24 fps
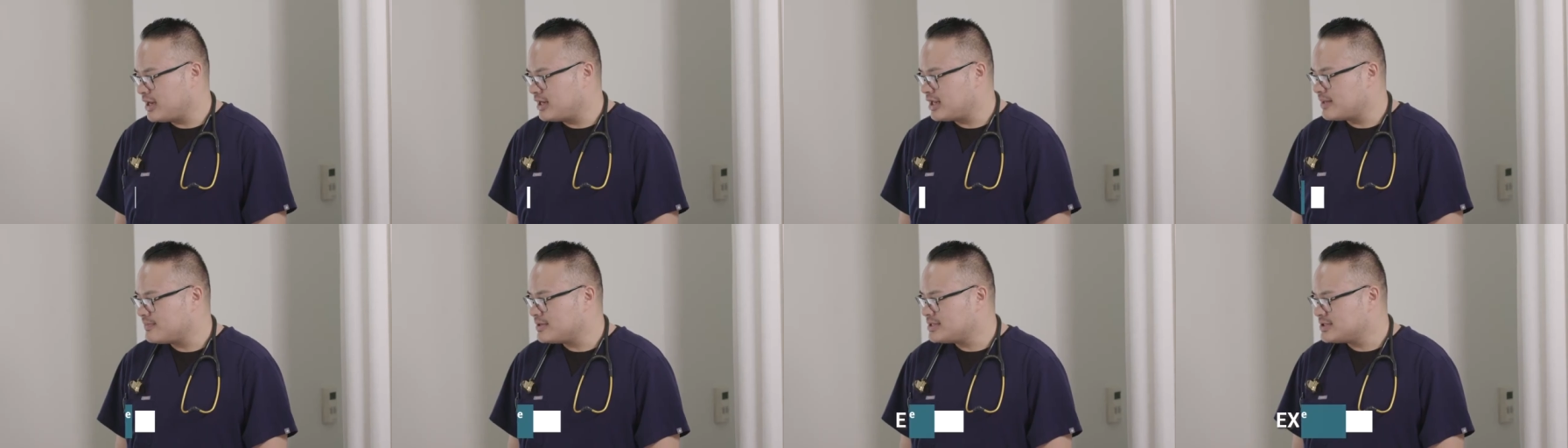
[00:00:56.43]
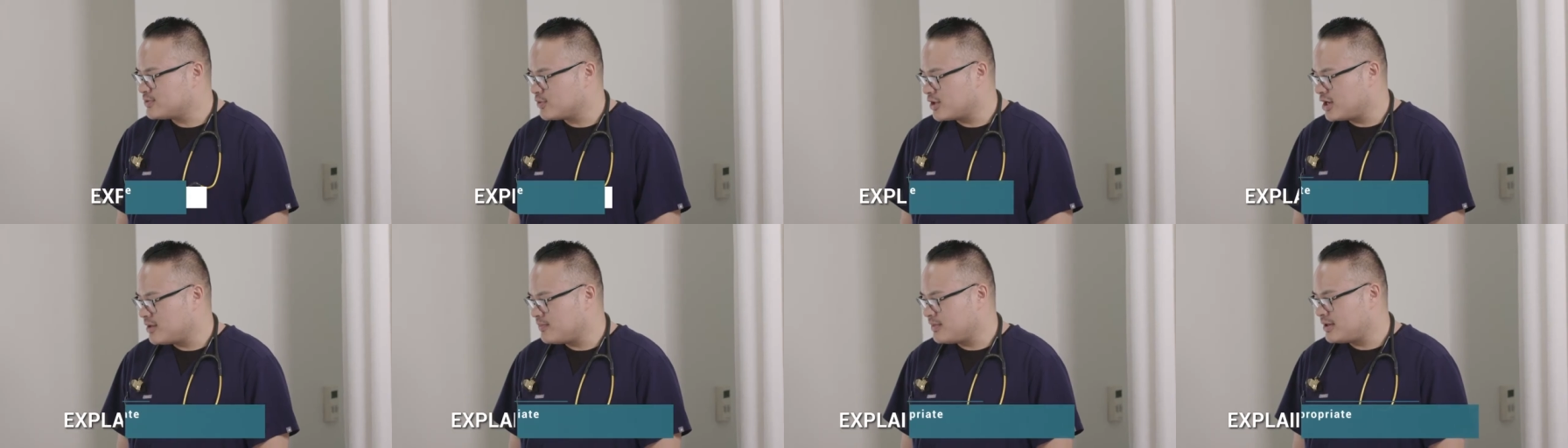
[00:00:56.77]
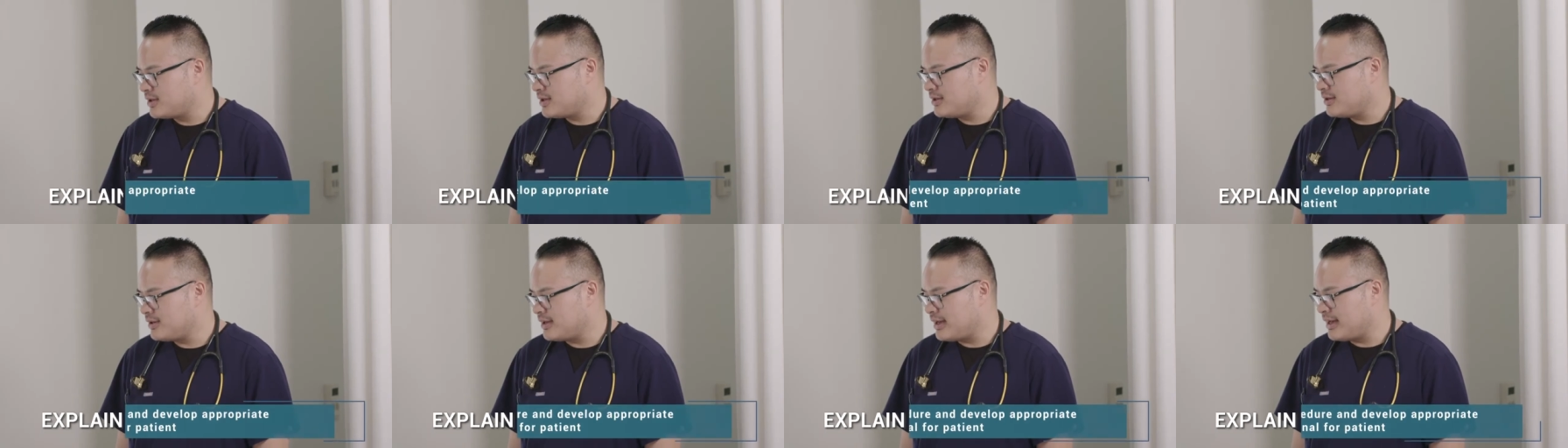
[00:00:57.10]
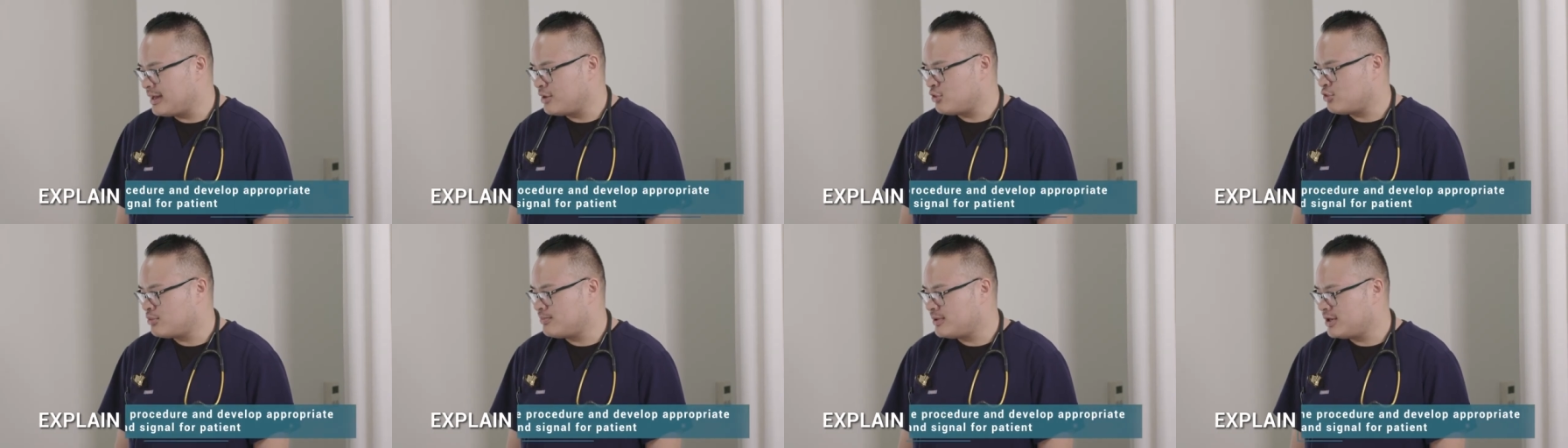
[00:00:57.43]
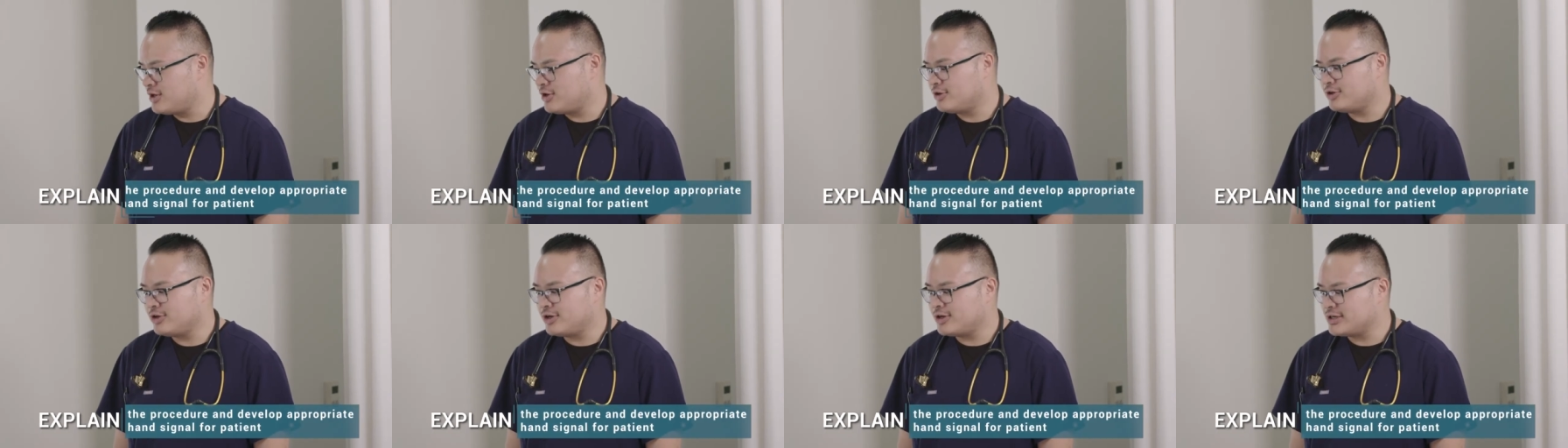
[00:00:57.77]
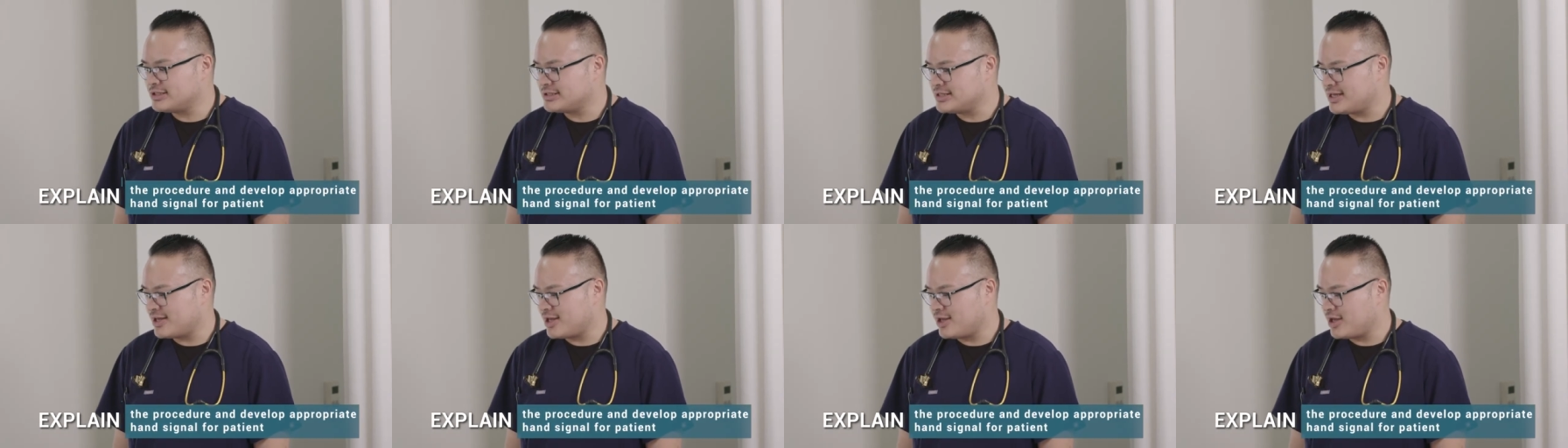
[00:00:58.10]
Explain the procedure
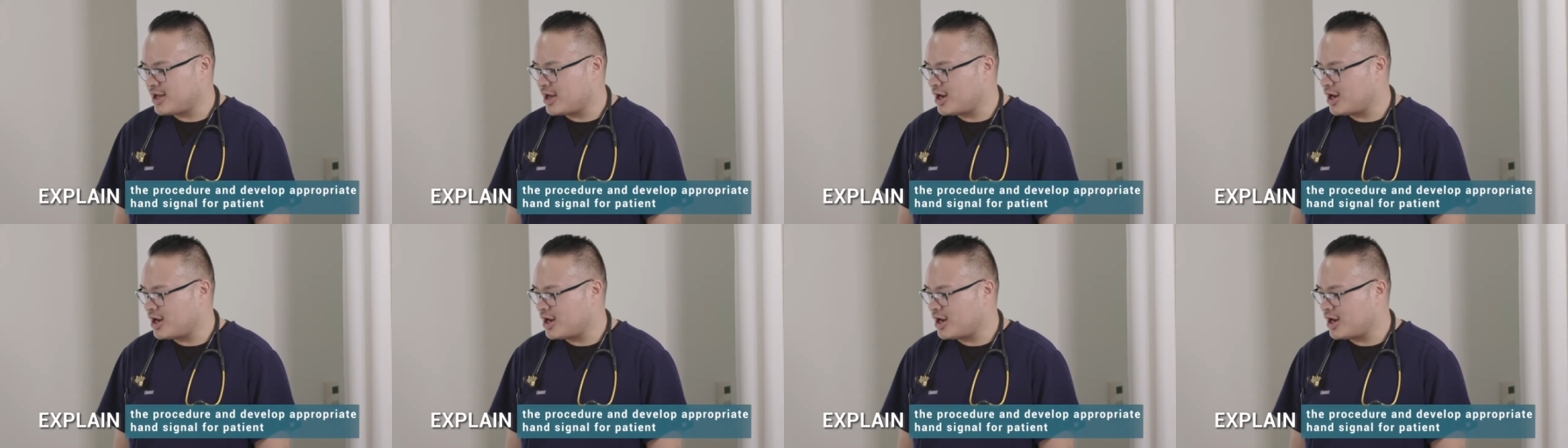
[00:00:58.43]
and